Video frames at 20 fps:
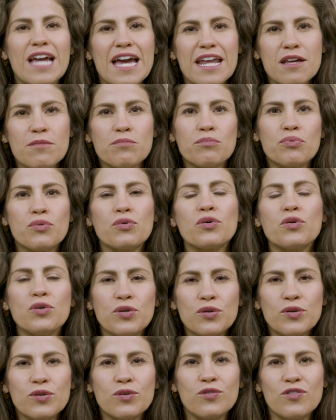and
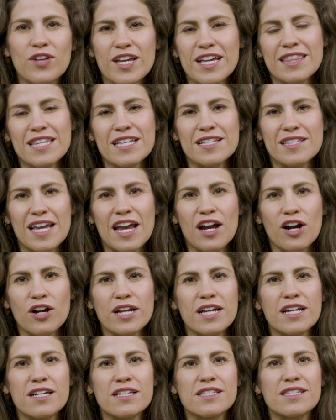improve in these
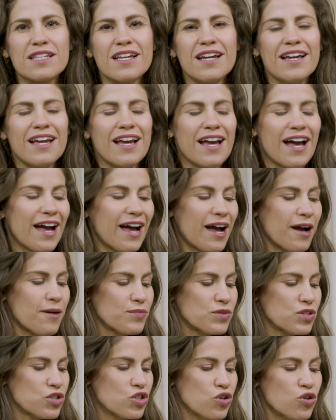areas
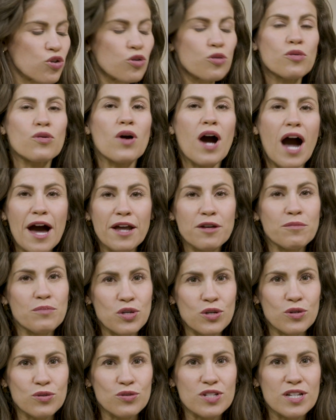to
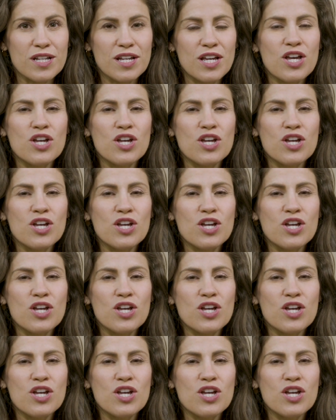unmute.